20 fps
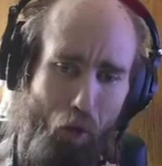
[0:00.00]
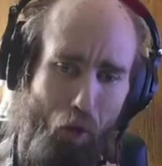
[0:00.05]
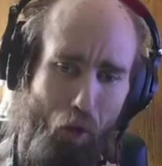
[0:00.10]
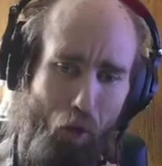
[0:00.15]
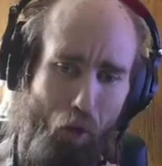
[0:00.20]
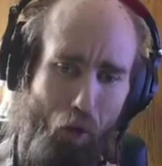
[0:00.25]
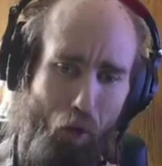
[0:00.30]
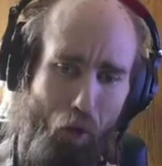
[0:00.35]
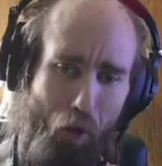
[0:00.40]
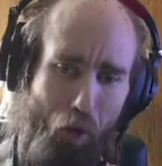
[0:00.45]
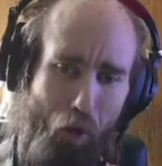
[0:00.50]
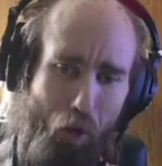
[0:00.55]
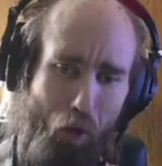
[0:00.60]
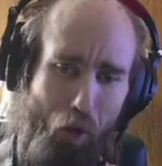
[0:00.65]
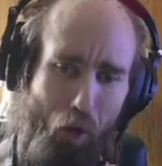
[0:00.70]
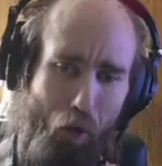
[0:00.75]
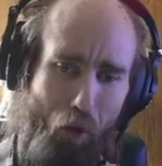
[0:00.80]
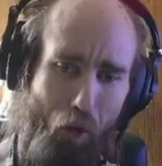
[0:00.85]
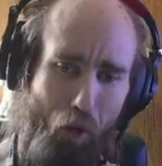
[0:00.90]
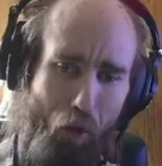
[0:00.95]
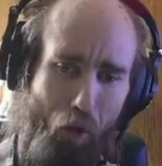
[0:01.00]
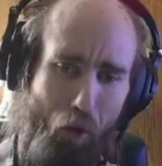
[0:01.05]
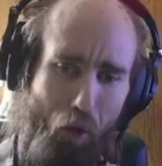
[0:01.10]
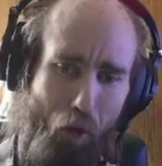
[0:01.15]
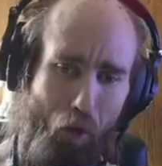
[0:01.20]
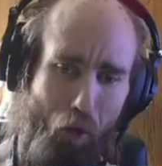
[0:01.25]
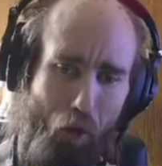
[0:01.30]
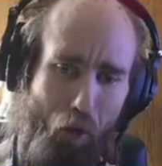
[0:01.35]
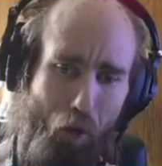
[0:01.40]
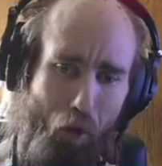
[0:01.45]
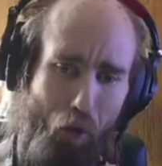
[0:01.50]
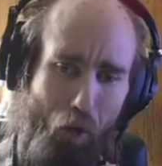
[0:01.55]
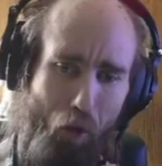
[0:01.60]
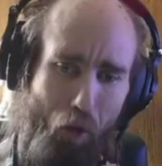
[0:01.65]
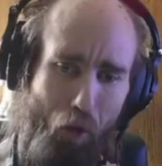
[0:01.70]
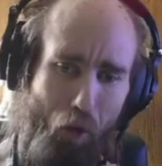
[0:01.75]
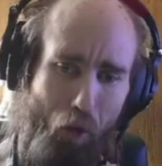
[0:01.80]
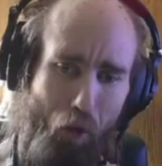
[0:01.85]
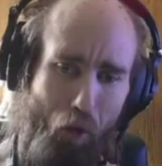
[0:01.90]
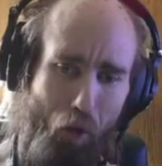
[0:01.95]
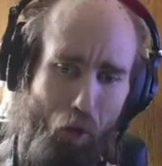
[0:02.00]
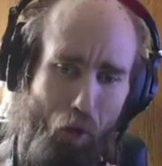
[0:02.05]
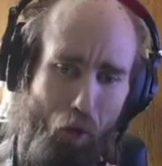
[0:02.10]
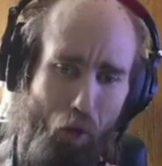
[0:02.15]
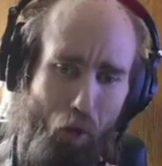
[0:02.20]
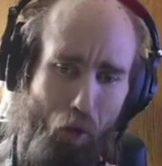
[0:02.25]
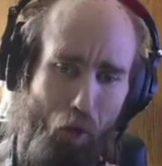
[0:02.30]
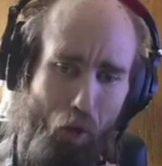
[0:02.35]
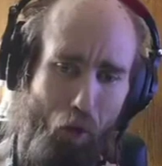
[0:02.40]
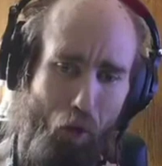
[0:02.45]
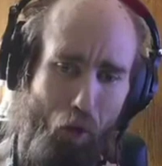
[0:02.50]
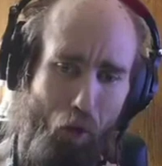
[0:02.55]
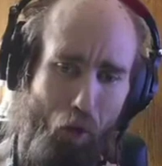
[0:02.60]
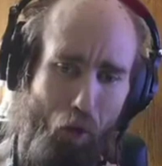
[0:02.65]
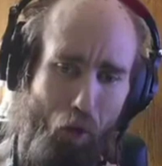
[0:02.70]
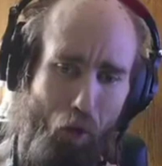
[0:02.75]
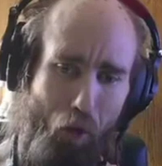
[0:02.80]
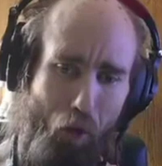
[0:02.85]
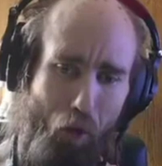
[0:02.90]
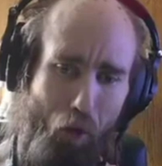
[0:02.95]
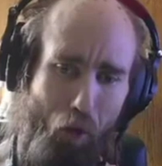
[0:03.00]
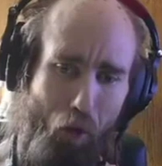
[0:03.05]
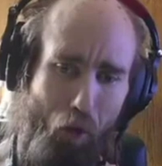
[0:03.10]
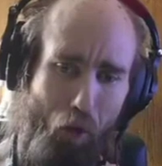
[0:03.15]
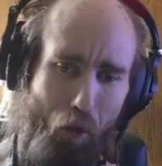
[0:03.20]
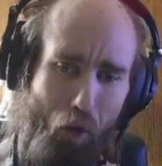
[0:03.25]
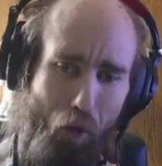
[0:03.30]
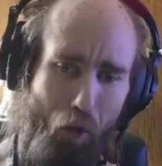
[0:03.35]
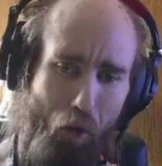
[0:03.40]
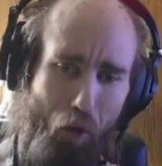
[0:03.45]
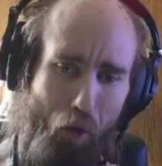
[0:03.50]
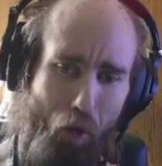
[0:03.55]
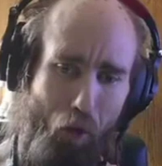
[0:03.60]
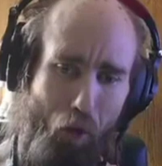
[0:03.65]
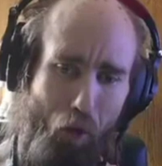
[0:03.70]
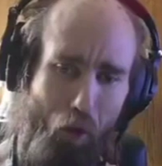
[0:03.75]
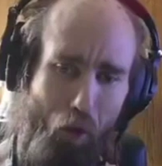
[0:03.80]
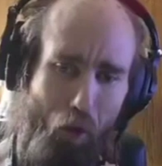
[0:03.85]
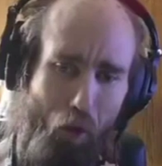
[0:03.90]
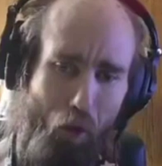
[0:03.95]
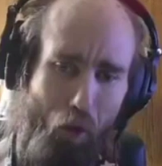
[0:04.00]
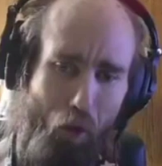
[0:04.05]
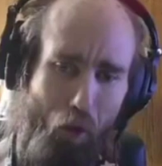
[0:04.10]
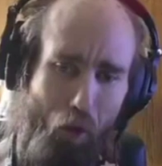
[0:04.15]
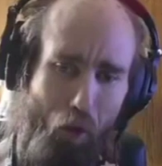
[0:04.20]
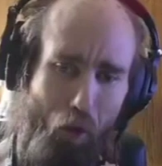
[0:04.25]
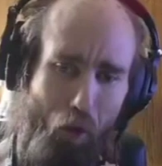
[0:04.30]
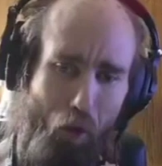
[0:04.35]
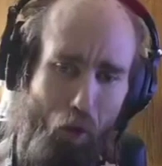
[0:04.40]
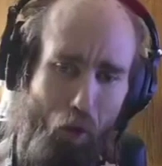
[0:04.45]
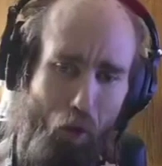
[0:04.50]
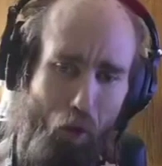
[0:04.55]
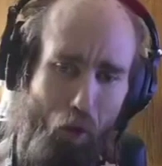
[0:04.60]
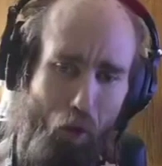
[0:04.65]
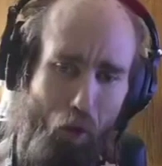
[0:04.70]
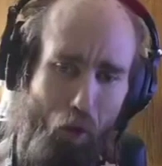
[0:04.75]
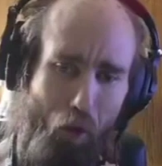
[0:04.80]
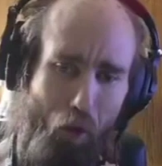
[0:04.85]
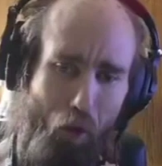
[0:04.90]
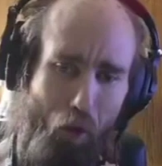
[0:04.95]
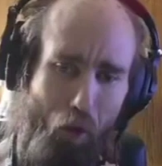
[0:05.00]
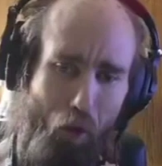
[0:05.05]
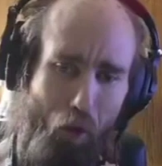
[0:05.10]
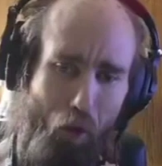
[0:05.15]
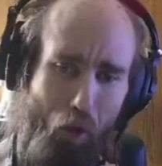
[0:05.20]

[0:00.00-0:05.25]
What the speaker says: [no speech]